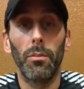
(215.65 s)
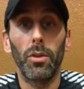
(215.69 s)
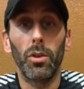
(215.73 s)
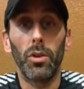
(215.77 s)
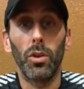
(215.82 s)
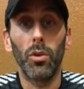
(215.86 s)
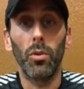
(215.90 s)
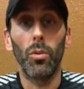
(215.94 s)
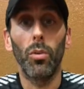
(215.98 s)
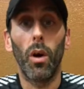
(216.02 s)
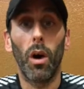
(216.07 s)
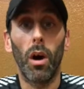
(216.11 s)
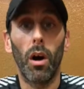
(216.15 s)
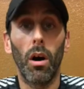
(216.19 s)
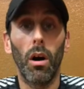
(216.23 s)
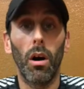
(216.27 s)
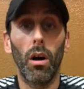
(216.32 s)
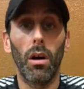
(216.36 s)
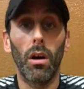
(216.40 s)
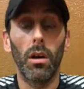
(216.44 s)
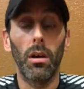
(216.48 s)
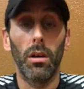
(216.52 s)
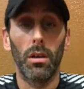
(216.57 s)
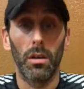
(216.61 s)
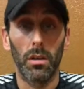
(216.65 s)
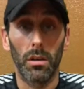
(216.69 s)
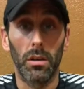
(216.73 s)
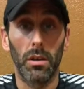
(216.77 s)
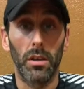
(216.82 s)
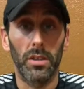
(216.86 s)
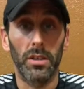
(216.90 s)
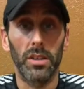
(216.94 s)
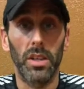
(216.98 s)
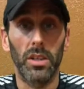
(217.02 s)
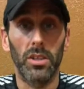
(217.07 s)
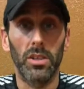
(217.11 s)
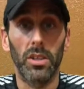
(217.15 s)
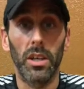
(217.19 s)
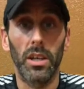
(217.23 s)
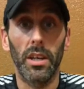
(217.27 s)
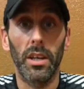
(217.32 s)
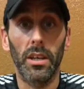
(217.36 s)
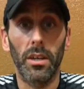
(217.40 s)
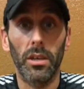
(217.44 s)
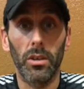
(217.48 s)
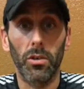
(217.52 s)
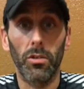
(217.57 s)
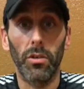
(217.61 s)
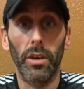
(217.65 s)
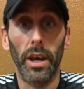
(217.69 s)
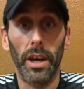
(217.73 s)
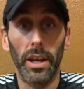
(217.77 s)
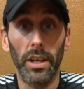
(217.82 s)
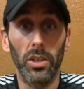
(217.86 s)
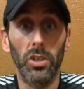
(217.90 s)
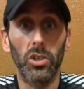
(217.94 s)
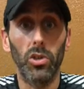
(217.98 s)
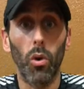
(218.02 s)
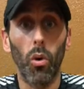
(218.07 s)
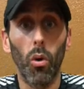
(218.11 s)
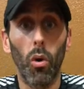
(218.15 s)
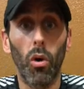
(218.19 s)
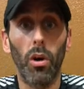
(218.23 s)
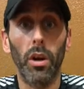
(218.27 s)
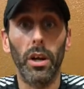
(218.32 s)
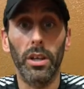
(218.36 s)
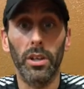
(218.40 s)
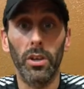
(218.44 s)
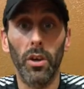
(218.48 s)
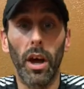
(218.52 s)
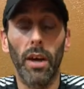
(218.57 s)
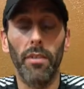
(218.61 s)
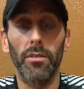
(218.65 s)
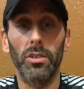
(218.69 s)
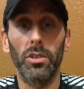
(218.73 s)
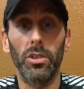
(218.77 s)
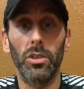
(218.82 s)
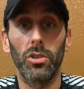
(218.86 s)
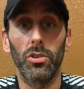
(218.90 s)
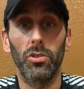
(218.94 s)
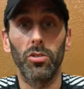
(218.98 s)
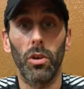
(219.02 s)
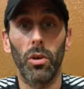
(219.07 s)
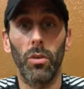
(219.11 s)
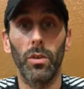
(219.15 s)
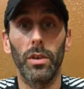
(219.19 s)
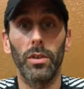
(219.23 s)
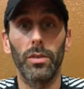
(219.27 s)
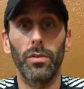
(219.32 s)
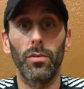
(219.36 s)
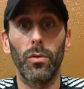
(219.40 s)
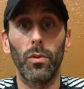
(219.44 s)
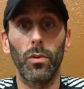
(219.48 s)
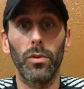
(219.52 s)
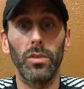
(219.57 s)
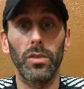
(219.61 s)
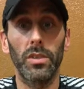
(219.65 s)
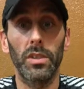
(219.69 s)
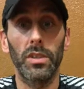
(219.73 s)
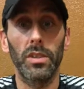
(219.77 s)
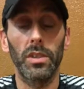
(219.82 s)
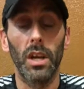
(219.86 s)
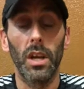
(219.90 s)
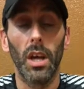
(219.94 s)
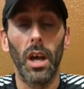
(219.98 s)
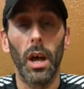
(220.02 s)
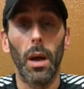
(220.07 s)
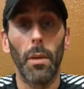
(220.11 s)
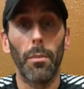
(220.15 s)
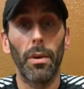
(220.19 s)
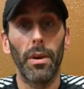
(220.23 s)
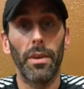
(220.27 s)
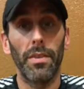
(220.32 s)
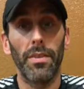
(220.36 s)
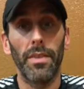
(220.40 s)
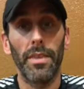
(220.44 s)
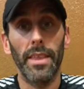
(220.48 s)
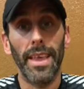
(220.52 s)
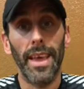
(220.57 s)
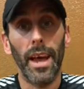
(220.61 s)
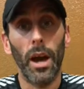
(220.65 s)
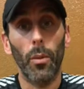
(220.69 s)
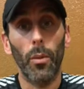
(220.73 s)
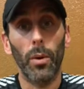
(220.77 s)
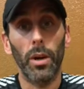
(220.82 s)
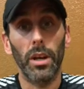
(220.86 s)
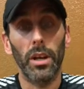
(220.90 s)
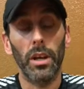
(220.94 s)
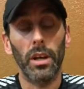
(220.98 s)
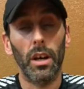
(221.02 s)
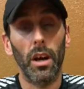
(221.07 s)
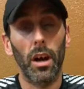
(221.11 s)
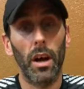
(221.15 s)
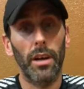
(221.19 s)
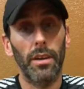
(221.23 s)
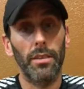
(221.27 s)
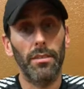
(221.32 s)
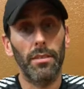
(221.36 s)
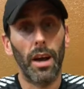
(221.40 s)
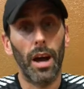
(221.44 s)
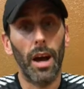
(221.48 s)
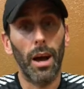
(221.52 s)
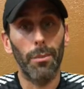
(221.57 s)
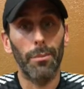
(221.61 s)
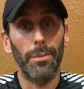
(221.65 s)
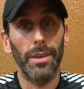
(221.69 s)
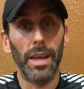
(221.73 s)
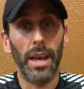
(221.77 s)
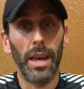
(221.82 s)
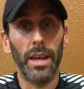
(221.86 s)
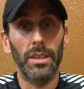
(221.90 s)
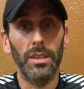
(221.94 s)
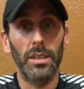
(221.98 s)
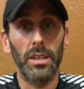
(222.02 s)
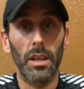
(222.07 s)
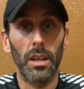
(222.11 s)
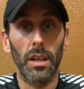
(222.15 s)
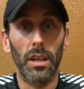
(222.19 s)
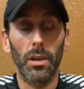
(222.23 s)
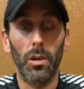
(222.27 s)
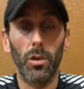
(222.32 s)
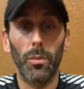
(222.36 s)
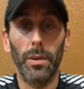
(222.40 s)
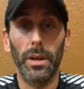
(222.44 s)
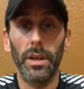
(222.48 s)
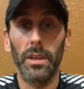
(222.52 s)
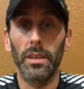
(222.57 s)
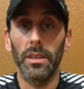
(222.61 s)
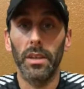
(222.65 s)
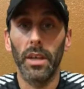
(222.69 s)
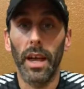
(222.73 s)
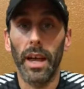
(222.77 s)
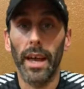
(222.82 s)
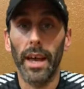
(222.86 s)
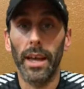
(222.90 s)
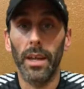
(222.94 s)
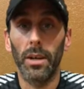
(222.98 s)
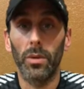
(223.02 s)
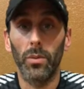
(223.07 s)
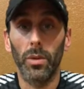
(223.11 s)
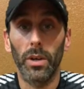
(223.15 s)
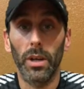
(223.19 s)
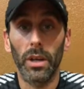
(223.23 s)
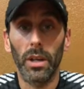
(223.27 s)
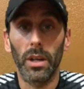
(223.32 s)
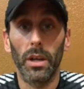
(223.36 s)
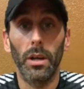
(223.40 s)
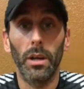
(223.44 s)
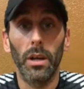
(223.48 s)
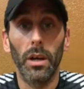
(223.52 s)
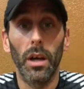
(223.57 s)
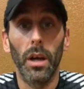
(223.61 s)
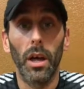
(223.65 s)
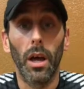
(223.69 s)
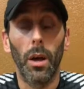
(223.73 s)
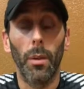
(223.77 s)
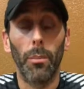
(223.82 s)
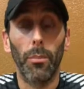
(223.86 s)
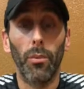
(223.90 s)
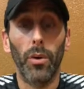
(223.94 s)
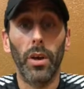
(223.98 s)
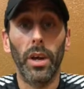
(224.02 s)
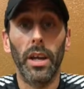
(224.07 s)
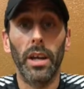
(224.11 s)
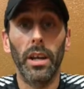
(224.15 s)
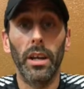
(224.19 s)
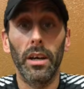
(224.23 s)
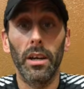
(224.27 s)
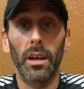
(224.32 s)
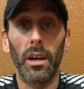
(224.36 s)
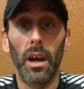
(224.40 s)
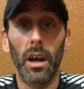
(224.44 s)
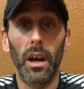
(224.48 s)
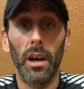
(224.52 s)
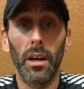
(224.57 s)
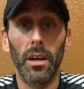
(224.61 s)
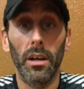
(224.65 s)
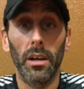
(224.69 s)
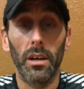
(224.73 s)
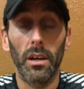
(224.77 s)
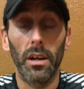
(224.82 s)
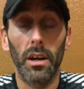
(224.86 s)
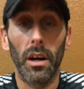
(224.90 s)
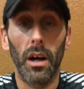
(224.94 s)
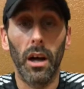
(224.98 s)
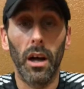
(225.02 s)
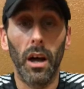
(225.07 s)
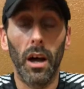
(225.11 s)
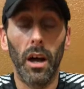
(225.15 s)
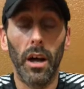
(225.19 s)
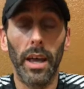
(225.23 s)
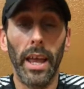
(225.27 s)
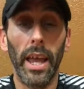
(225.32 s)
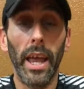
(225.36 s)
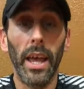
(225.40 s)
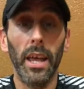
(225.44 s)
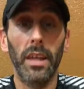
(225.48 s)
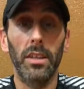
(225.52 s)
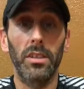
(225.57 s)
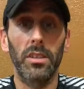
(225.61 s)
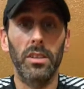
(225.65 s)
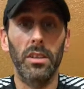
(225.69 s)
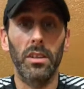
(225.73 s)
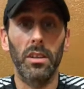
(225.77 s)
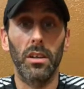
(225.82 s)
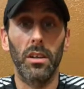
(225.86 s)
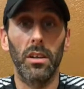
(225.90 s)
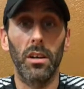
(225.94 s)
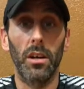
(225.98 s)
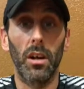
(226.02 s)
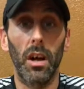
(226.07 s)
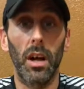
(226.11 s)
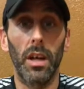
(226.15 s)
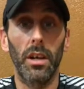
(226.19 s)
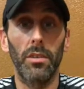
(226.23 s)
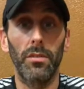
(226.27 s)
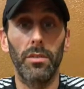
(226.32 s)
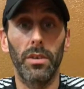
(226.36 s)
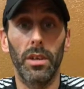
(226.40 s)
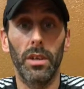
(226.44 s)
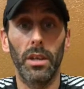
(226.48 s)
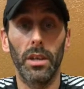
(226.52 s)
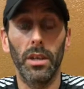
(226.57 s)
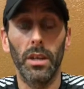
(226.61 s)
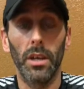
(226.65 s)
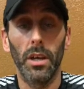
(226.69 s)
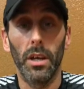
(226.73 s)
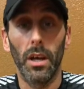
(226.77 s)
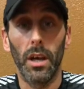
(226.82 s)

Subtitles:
you are essentially creating torque, and you're having to control those forces. But now we're going to kind of up the ante a little bit, and we're going to bring in a hit kind of a